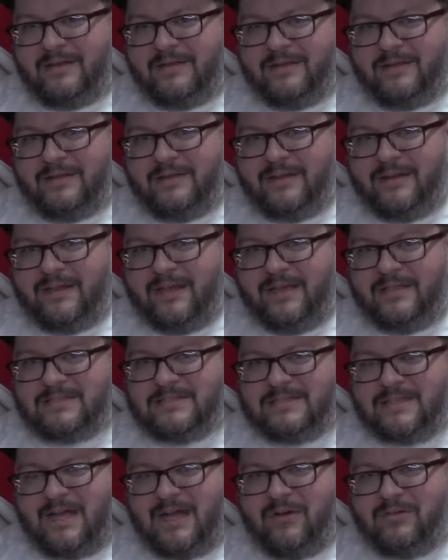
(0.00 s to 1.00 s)

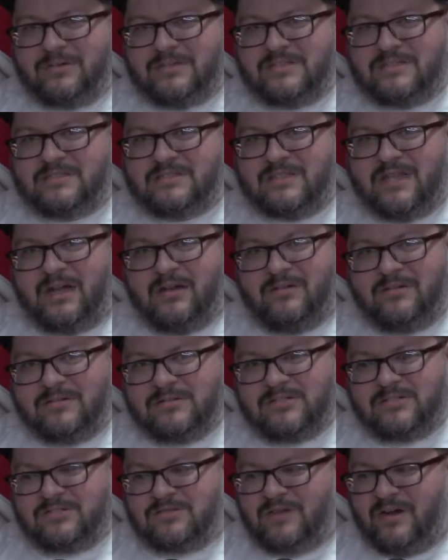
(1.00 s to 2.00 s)
I
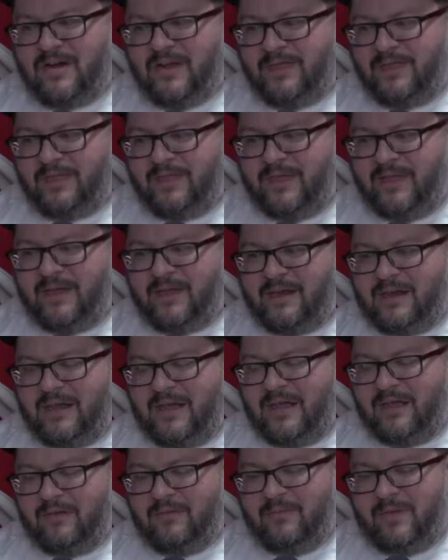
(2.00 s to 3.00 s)
was trying to think
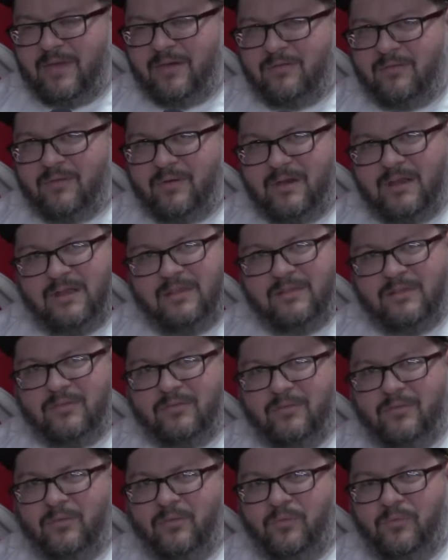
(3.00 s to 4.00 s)
like, man, really the
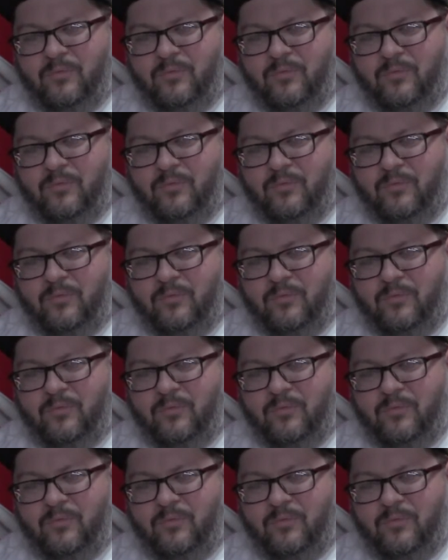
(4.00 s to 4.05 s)
roof